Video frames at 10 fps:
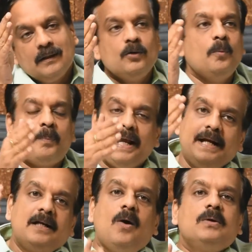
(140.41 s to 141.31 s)

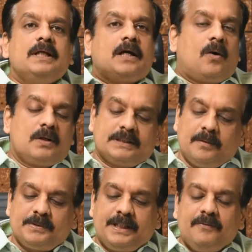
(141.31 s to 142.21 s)
break down the
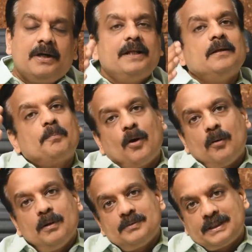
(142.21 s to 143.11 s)
concepts given in the
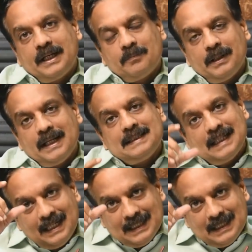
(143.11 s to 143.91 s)
problem statement as